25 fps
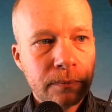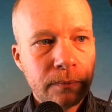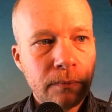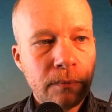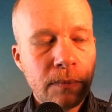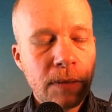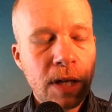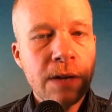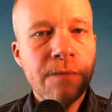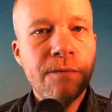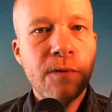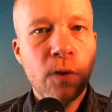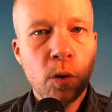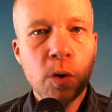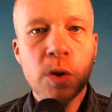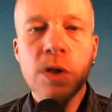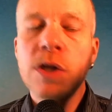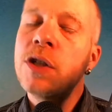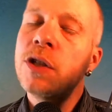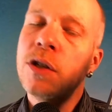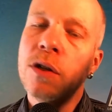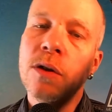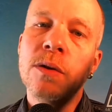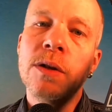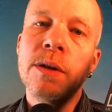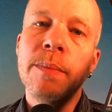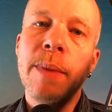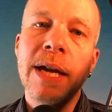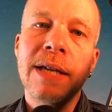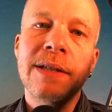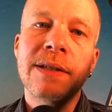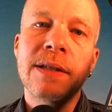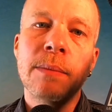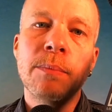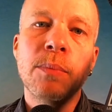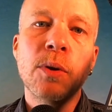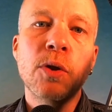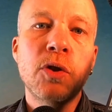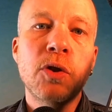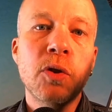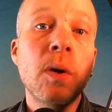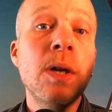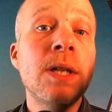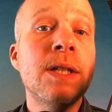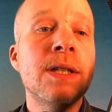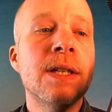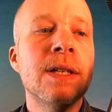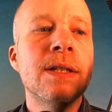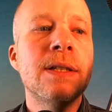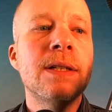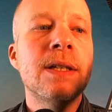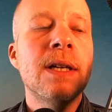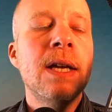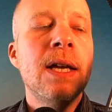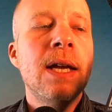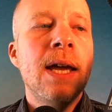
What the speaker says: it forces you to make simple choices,